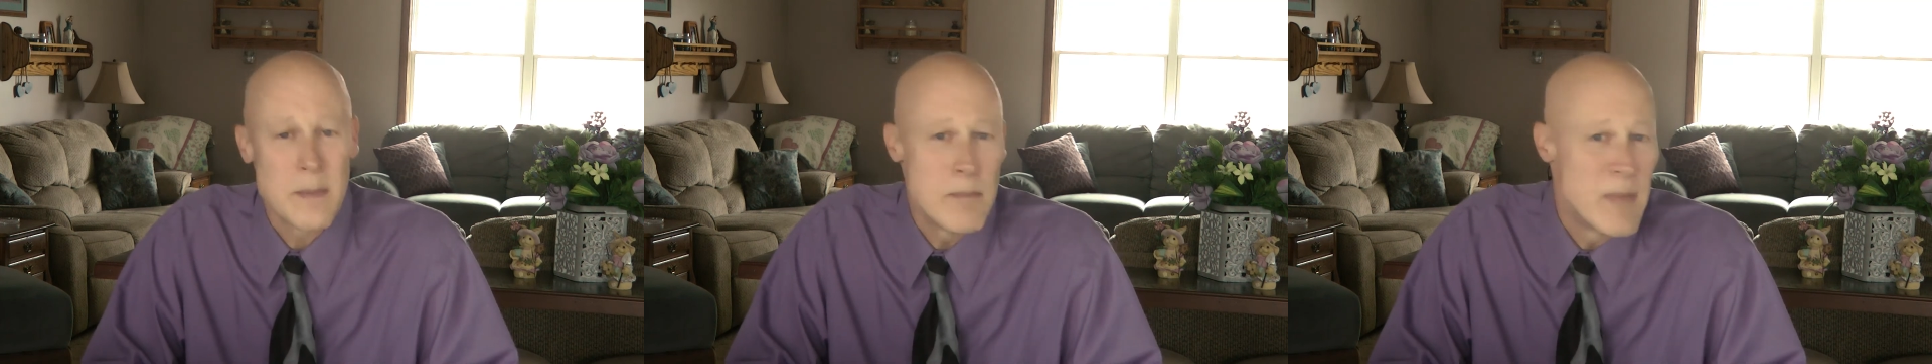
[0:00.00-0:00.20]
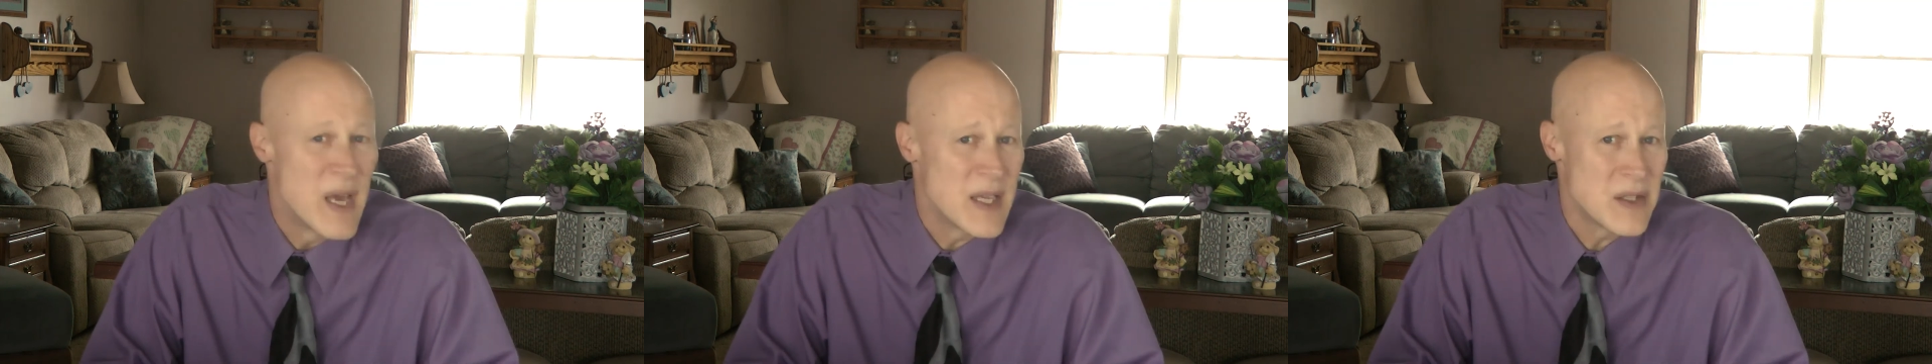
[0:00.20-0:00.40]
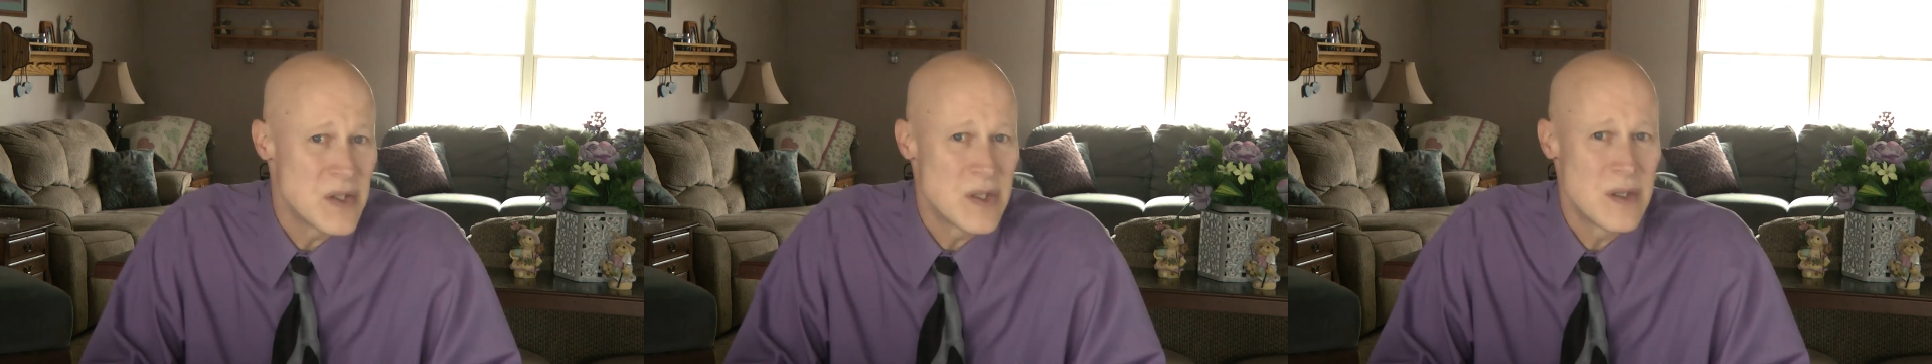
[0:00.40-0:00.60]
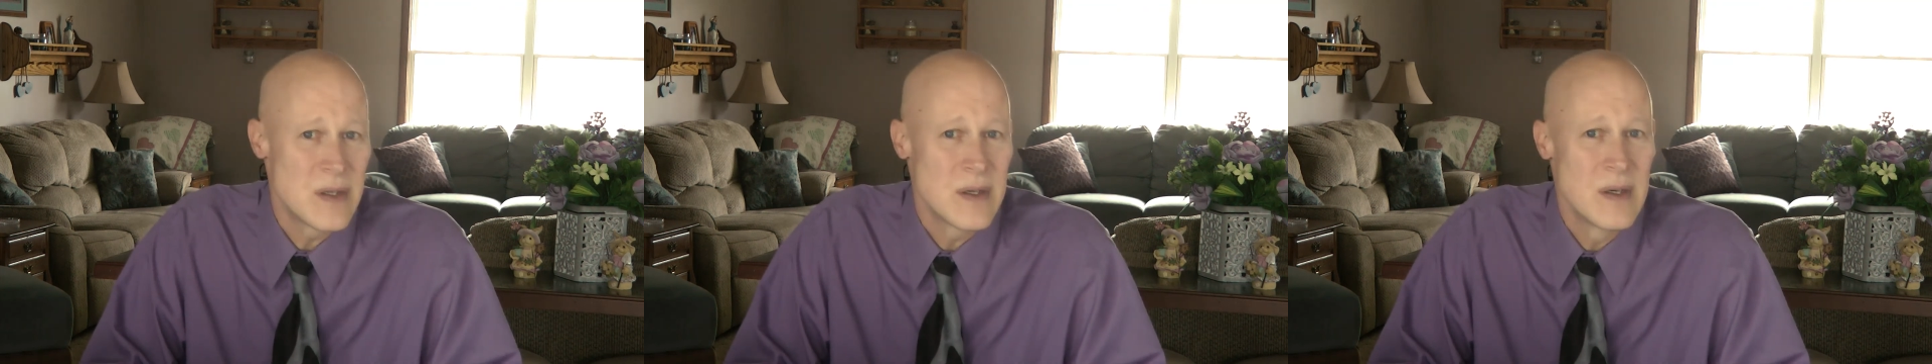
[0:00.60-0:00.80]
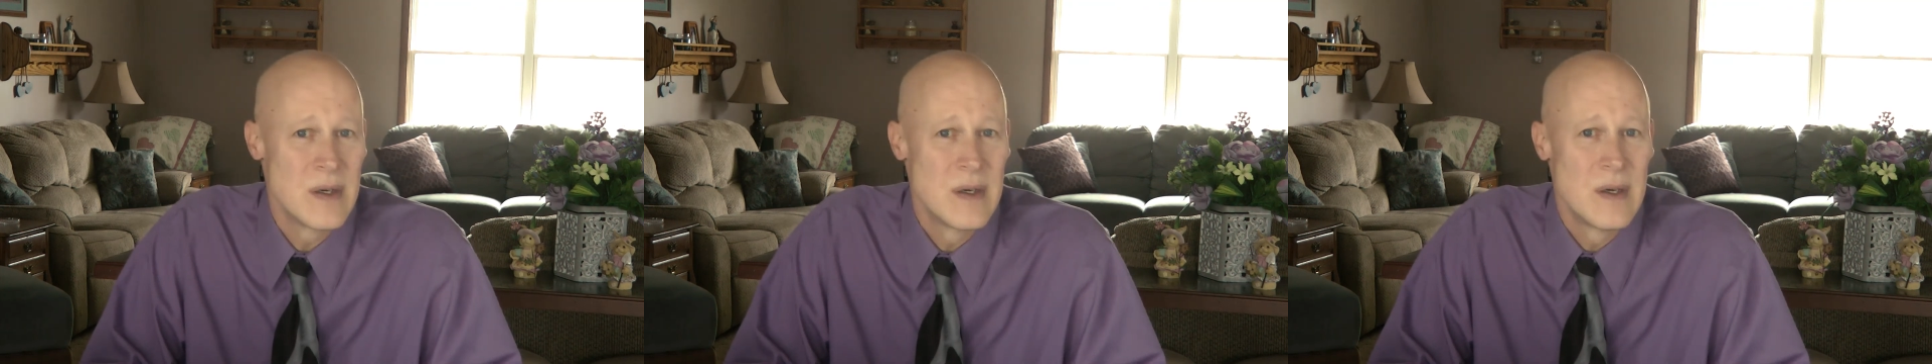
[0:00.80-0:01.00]
the
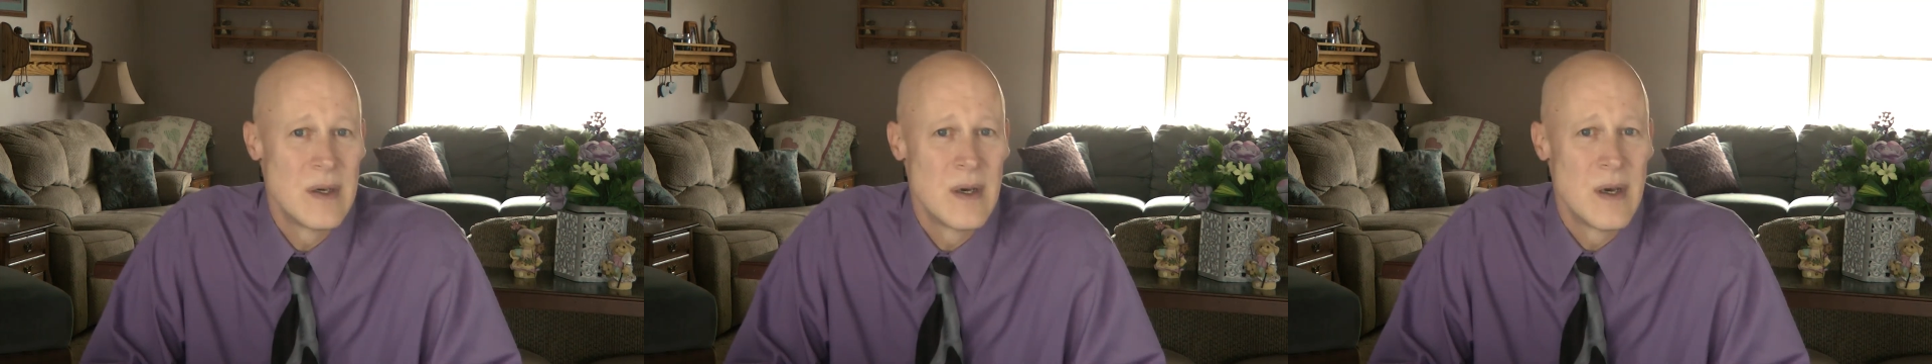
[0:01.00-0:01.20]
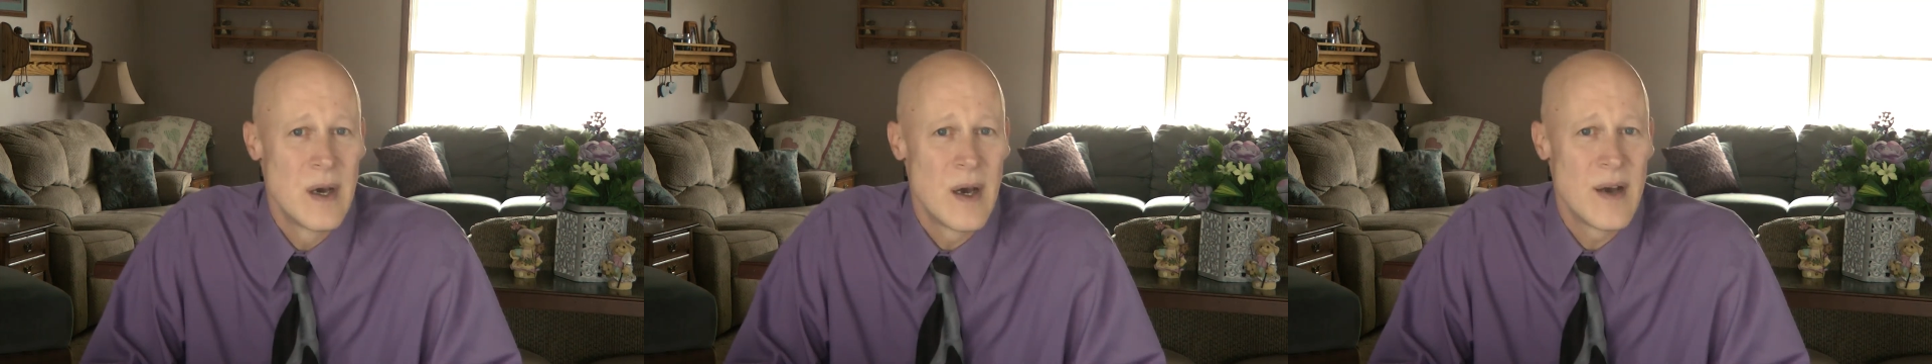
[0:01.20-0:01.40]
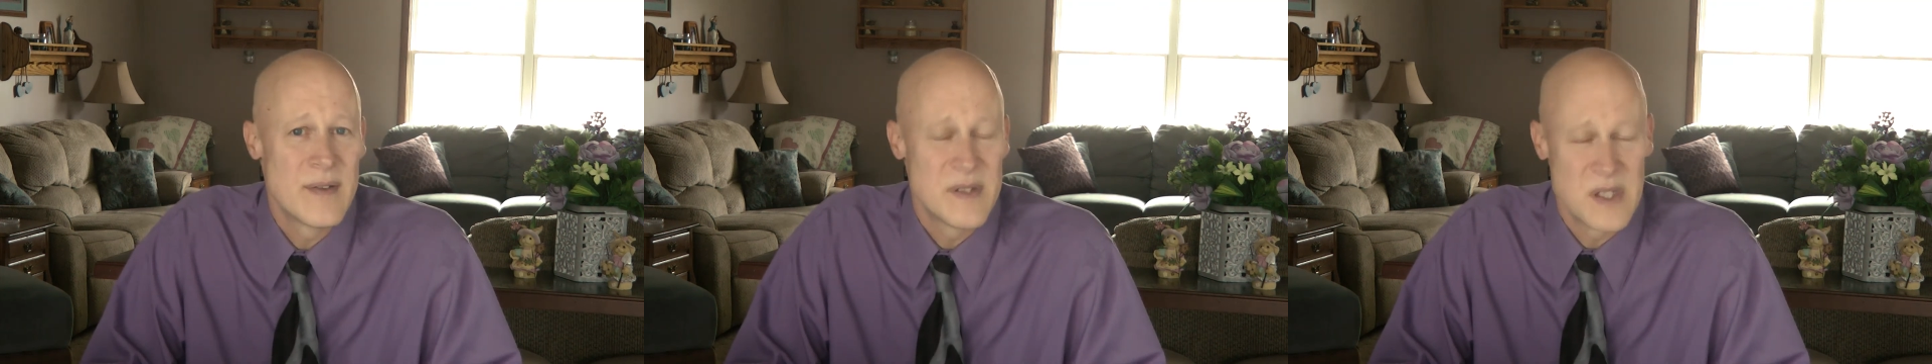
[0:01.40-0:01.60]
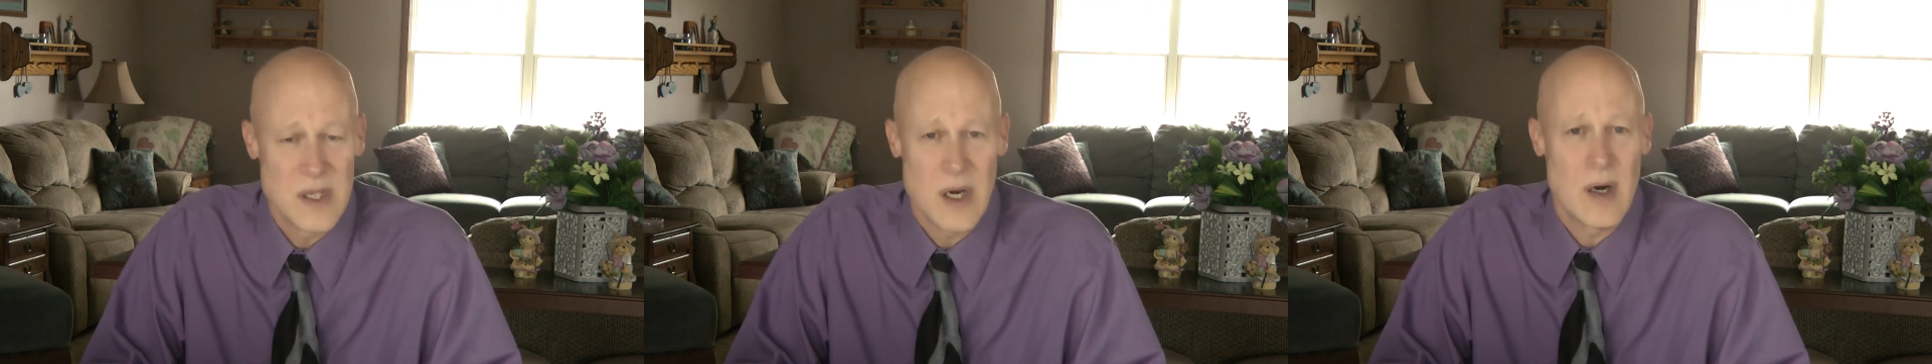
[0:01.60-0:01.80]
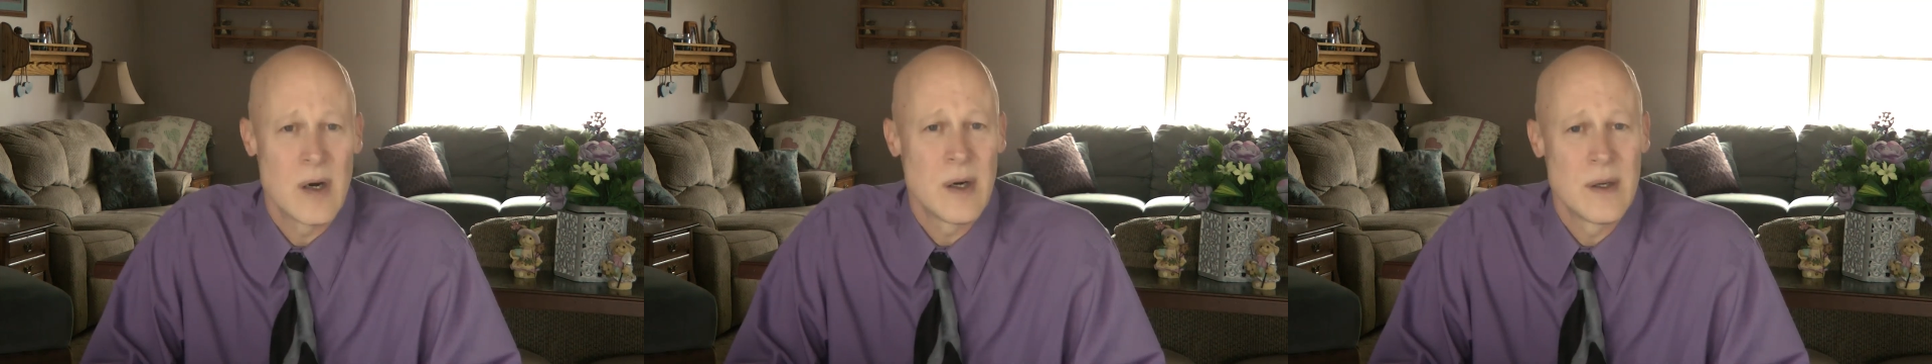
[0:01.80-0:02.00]
midst of
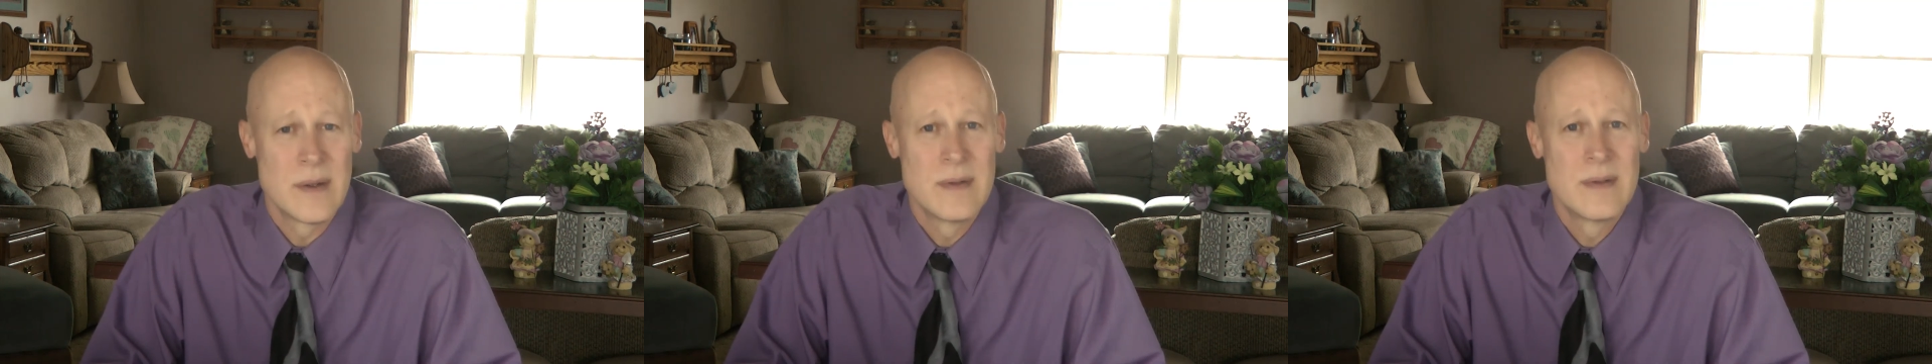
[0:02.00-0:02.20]
sorrow.